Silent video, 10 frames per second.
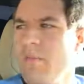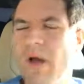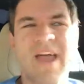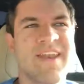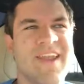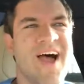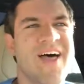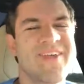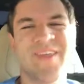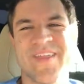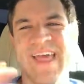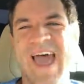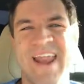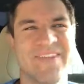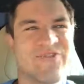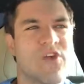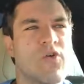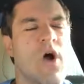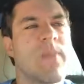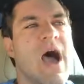But other than that, it's
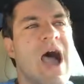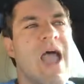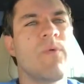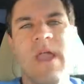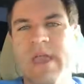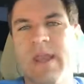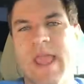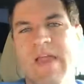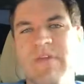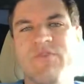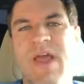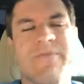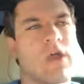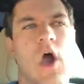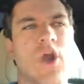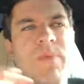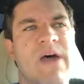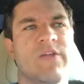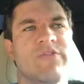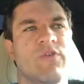so cool. On the highway and in heavy traffic,
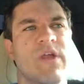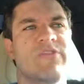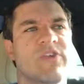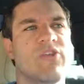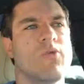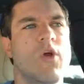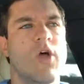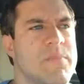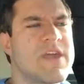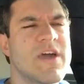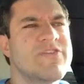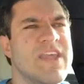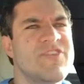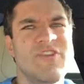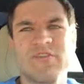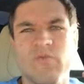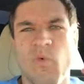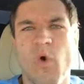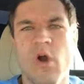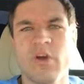autopilot is the greatest thing in the world because it just
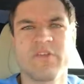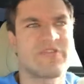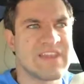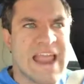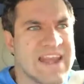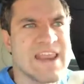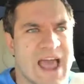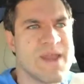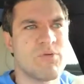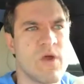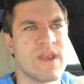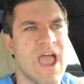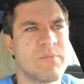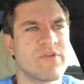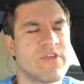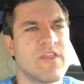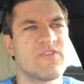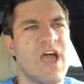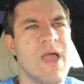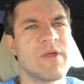works 99.9% .9 of the
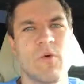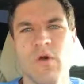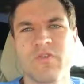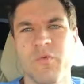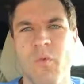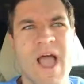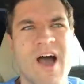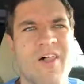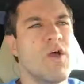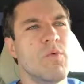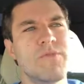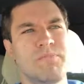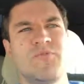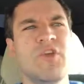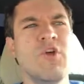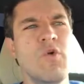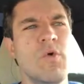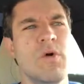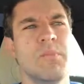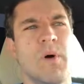time and it works well. With
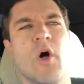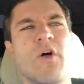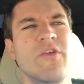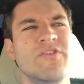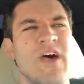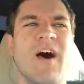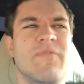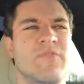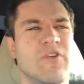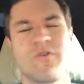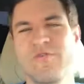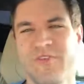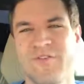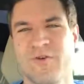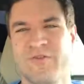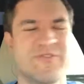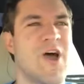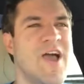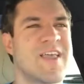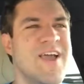two pulls of the cruise control
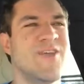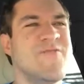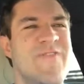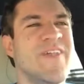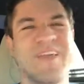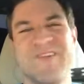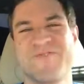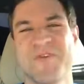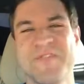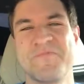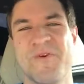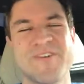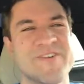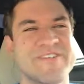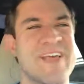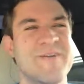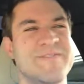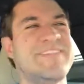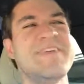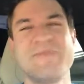stock, you feel like you've transported
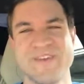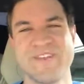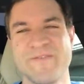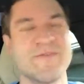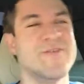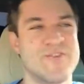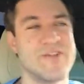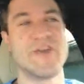yourself deep into the future.